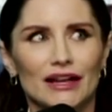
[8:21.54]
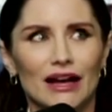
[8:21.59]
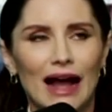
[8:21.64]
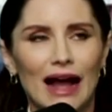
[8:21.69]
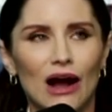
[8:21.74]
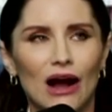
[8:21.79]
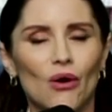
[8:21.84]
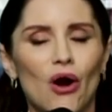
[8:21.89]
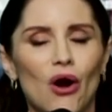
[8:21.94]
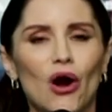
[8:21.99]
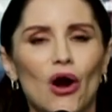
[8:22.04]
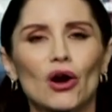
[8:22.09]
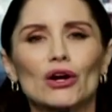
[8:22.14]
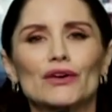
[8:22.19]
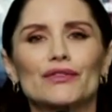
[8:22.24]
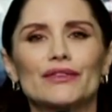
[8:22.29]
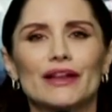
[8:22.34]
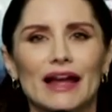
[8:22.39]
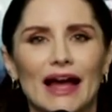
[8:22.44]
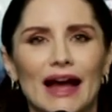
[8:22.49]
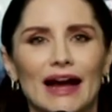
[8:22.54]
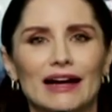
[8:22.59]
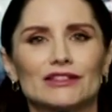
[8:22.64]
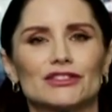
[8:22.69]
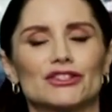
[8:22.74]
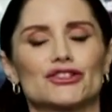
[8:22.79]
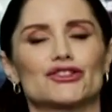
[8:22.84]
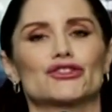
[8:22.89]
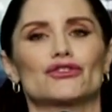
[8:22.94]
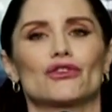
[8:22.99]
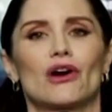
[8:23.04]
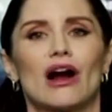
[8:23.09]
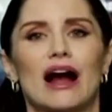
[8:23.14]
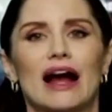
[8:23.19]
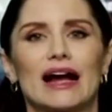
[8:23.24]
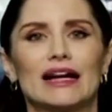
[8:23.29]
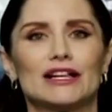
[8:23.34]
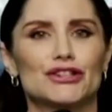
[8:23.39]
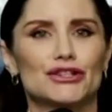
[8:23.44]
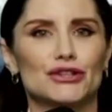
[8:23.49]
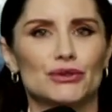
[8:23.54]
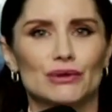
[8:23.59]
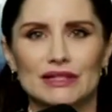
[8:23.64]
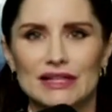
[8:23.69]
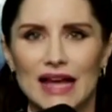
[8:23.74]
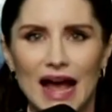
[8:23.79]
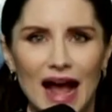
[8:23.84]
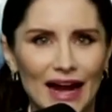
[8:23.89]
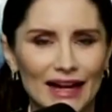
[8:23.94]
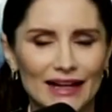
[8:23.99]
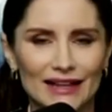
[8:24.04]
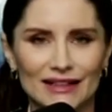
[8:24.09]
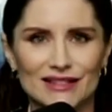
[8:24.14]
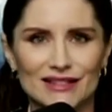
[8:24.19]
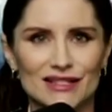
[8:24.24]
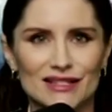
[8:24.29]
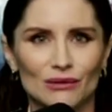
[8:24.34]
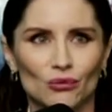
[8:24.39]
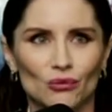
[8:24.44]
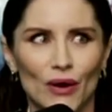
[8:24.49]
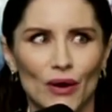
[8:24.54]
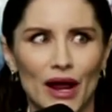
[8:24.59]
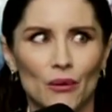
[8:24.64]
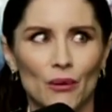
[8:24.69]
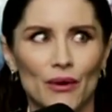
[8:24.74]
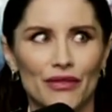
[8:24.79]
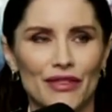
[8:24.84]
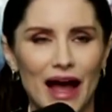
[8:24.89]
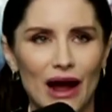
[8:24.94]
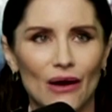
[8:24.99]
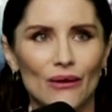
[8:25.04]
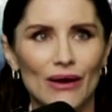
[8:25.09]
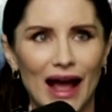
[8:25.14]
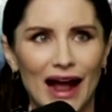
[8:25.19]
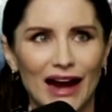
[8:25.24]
how hard they had to try to attack it in some way without